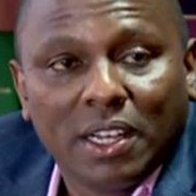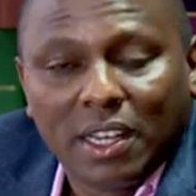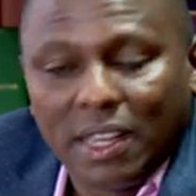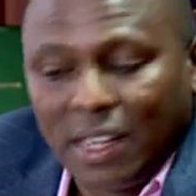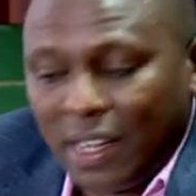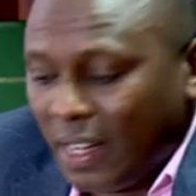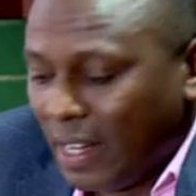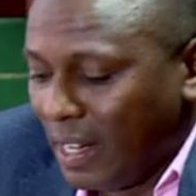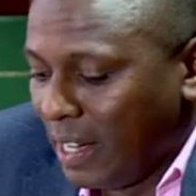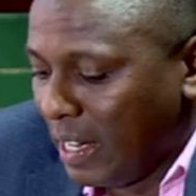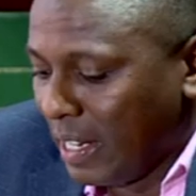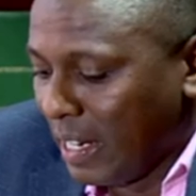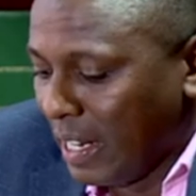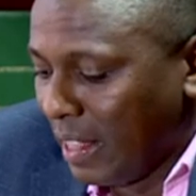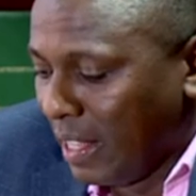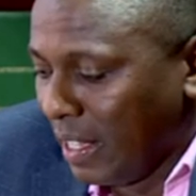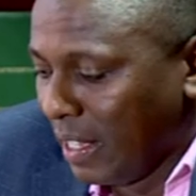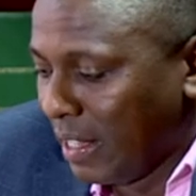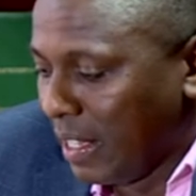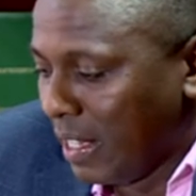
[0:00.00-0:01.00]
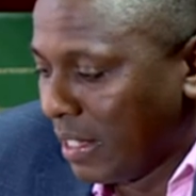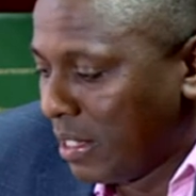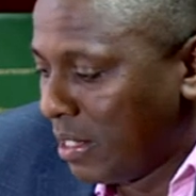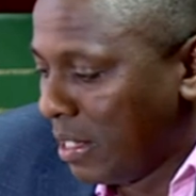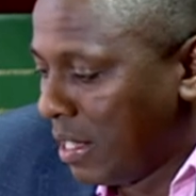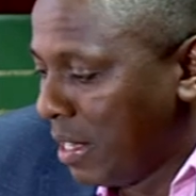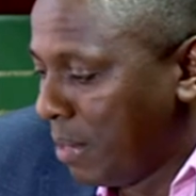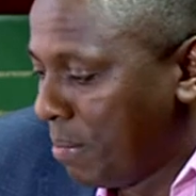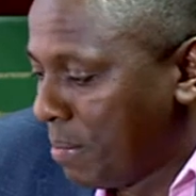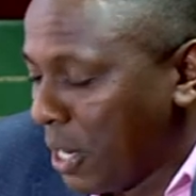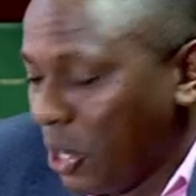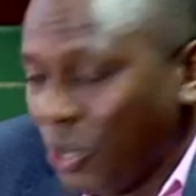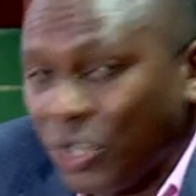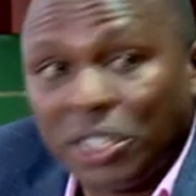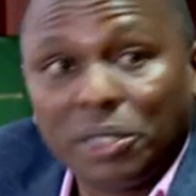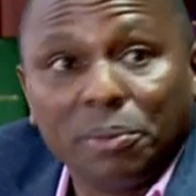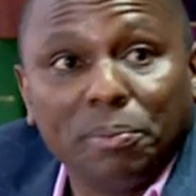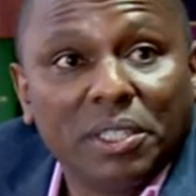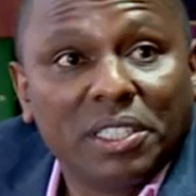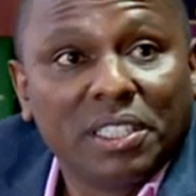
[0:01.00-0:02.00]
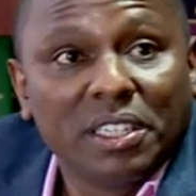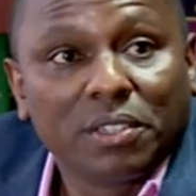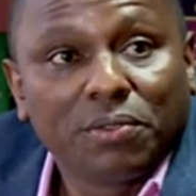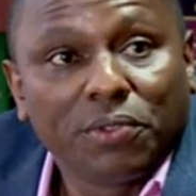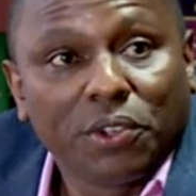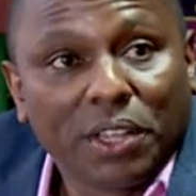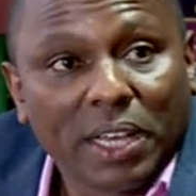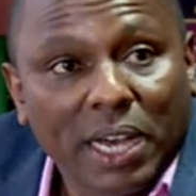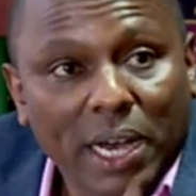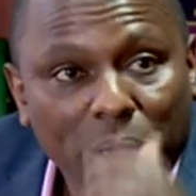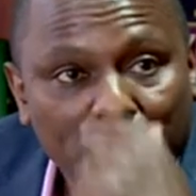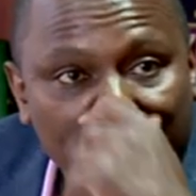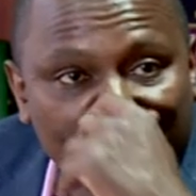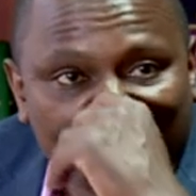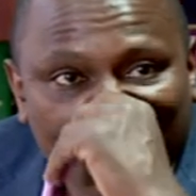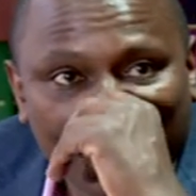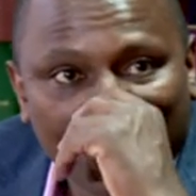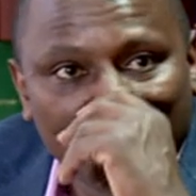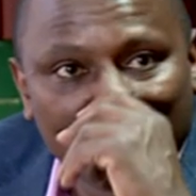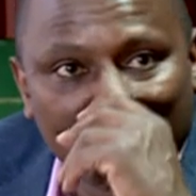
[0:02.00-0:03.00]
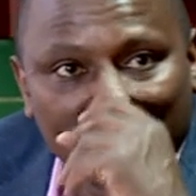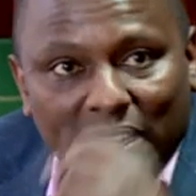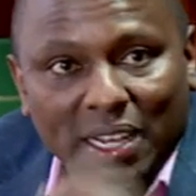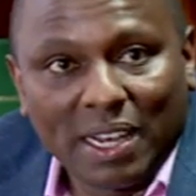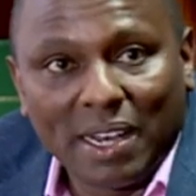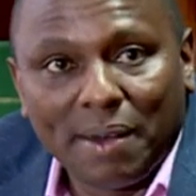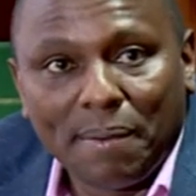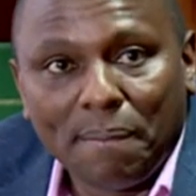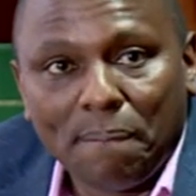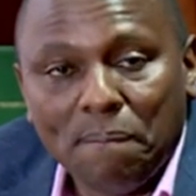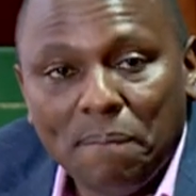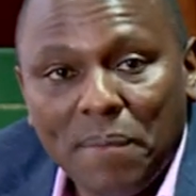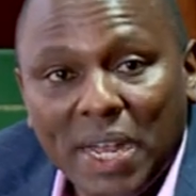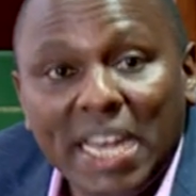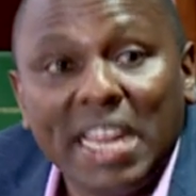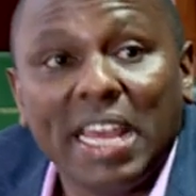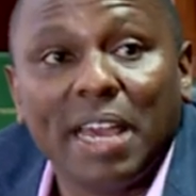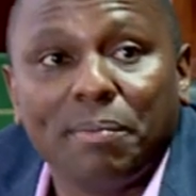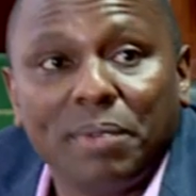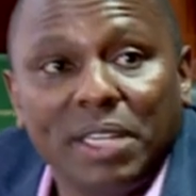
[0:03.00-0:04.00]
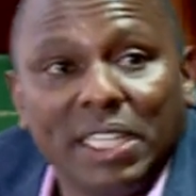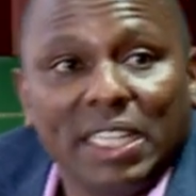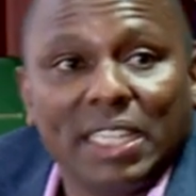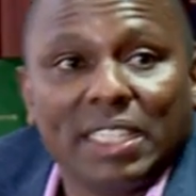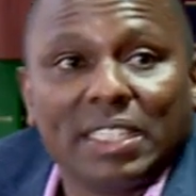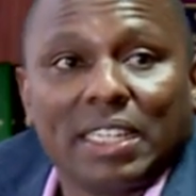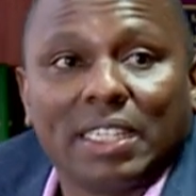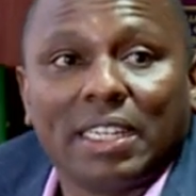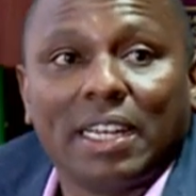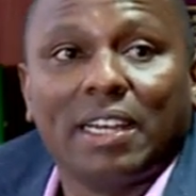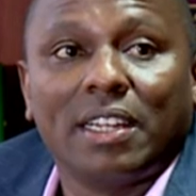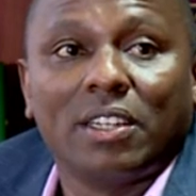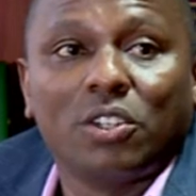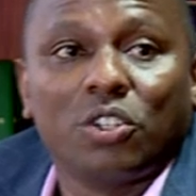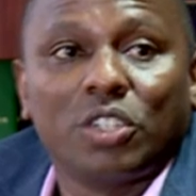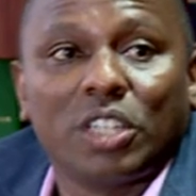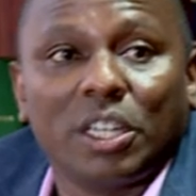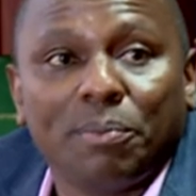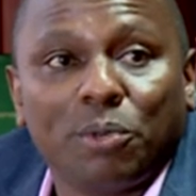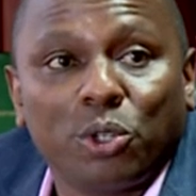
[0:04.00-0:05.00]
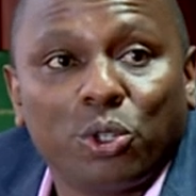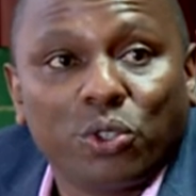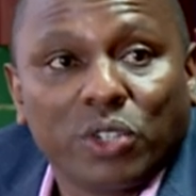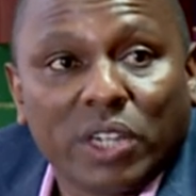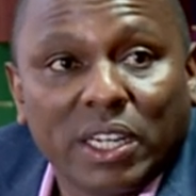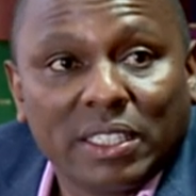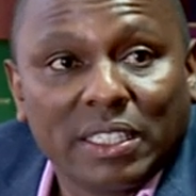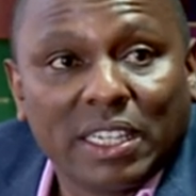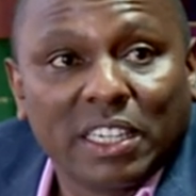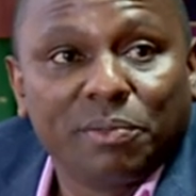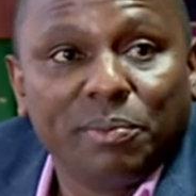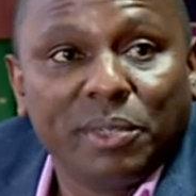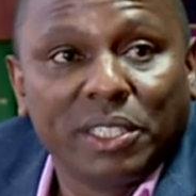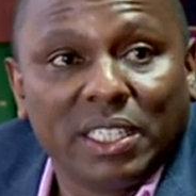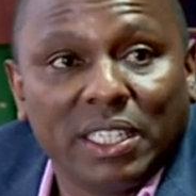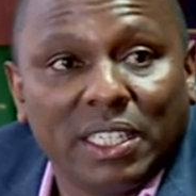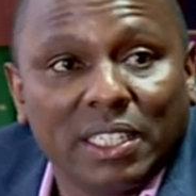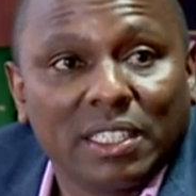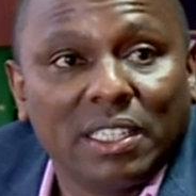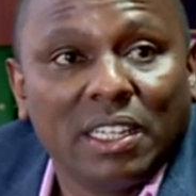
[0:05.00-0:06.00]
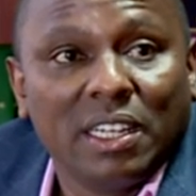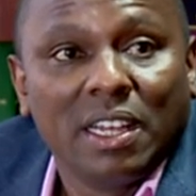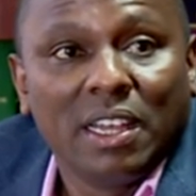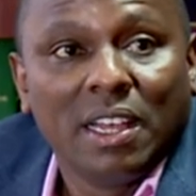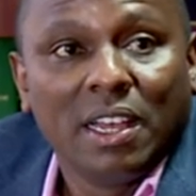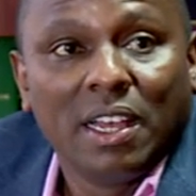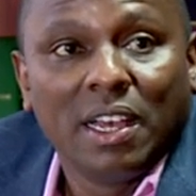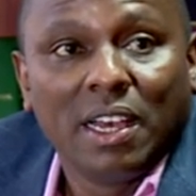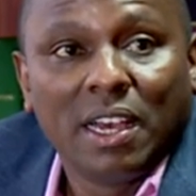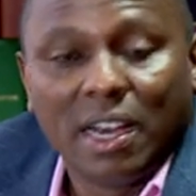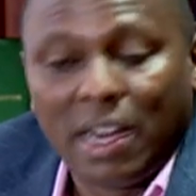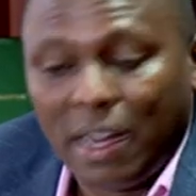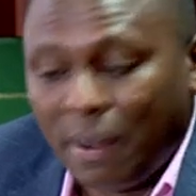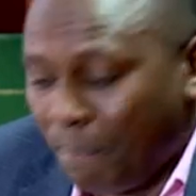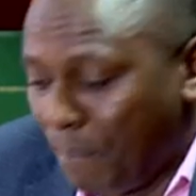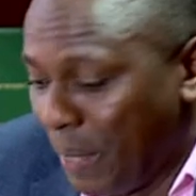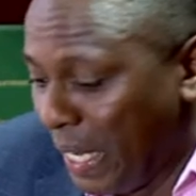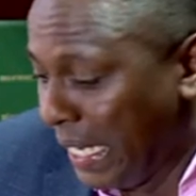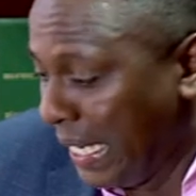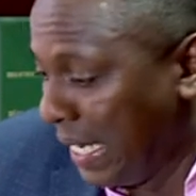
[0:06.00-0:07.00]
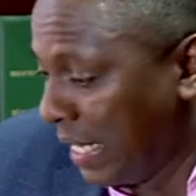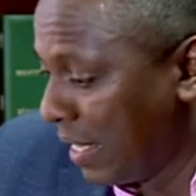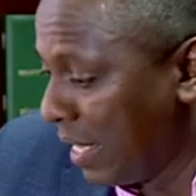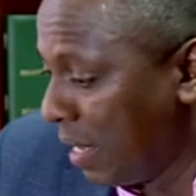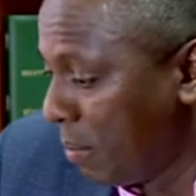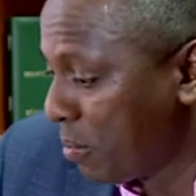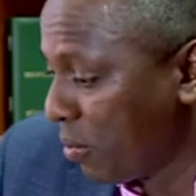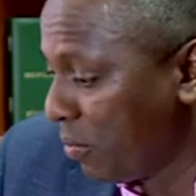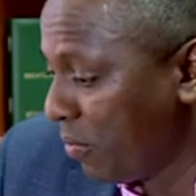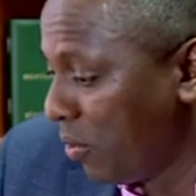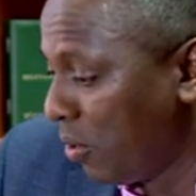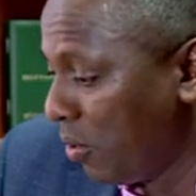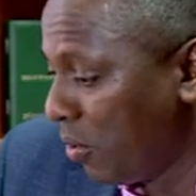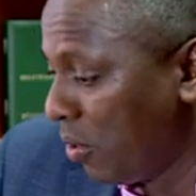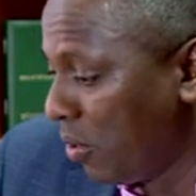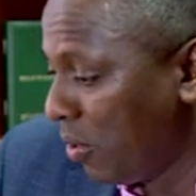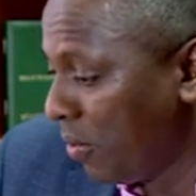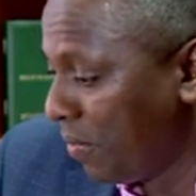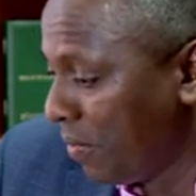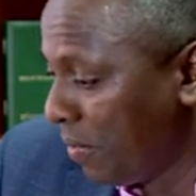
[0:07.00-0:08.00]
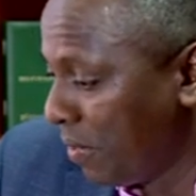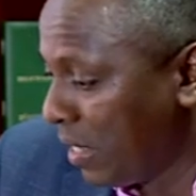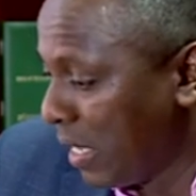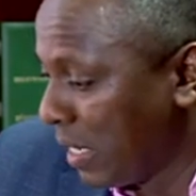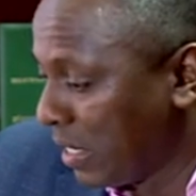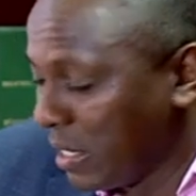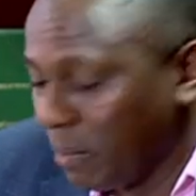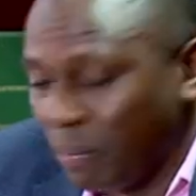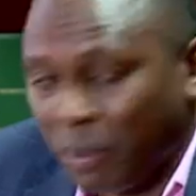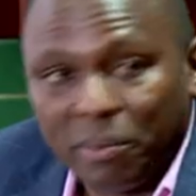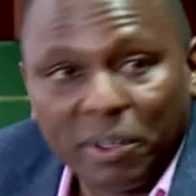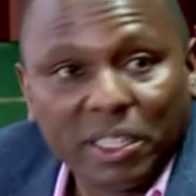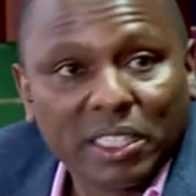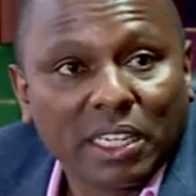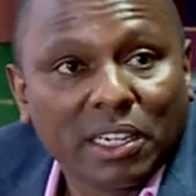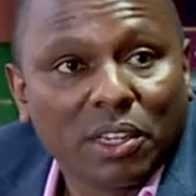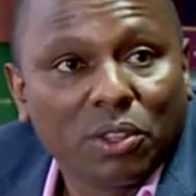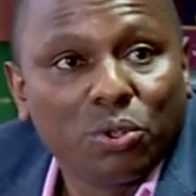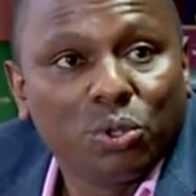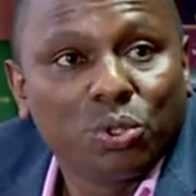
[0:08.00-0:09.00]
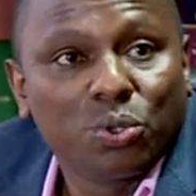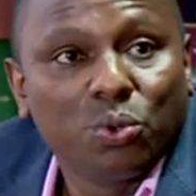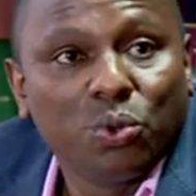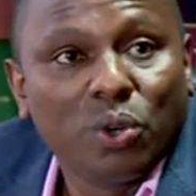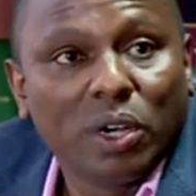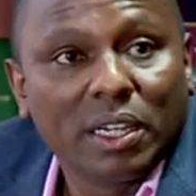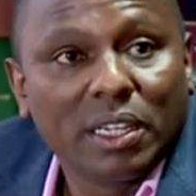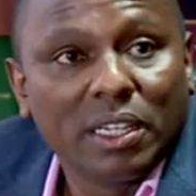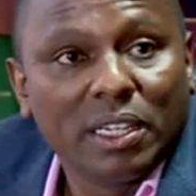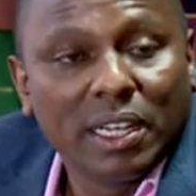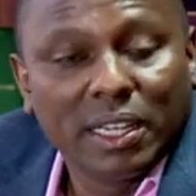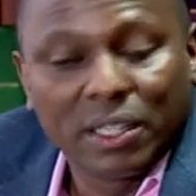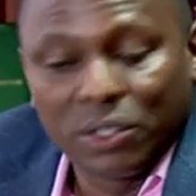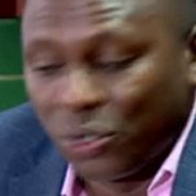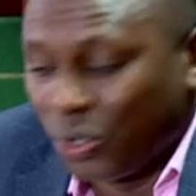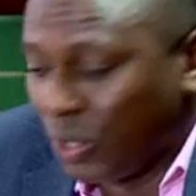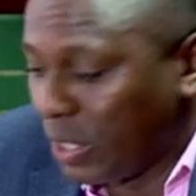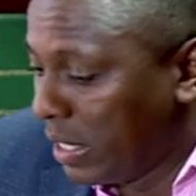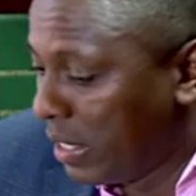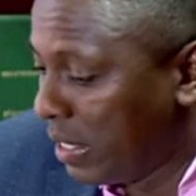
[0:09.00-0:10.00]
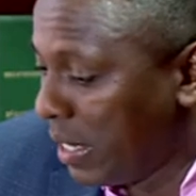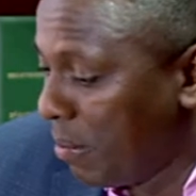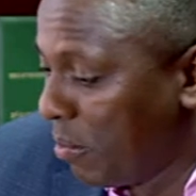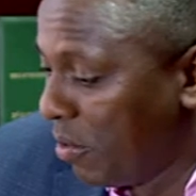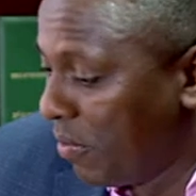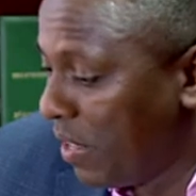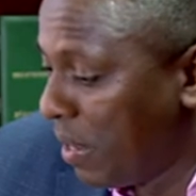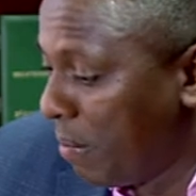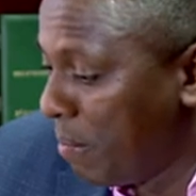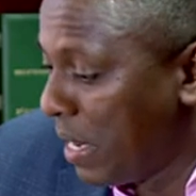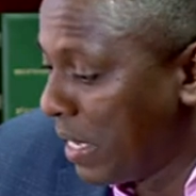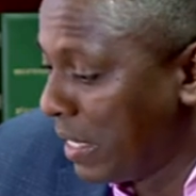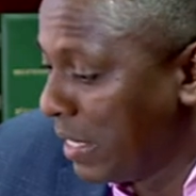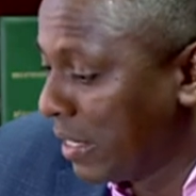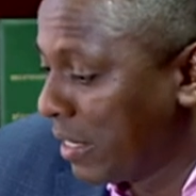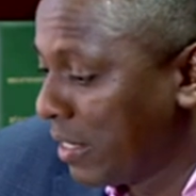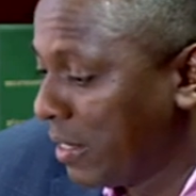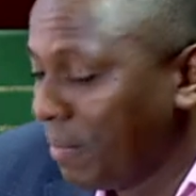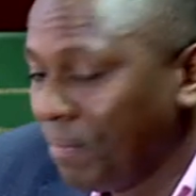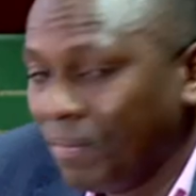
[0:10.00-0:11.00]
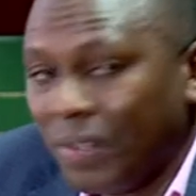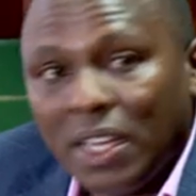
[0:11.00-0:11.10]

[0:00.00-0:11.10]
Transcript: Uh, and I think that's a priority business for the house because there are many MDAs that are not able to transact business uh, pending the approval of that supplementary, those who had exhausted some of their budgets.